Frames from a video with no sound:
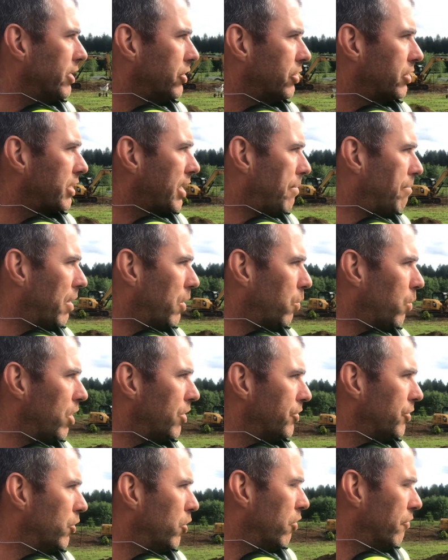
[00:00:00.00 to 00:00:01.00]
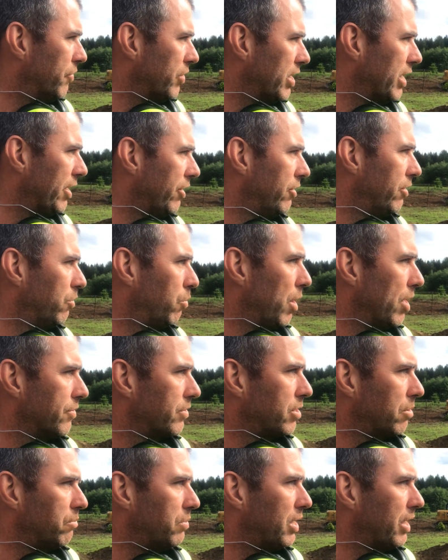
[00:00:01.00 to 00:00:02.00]
just get my welder over here and weld
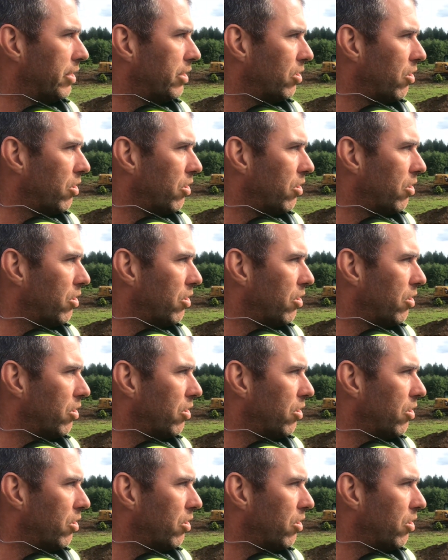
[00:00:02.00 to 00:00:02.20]
some teeth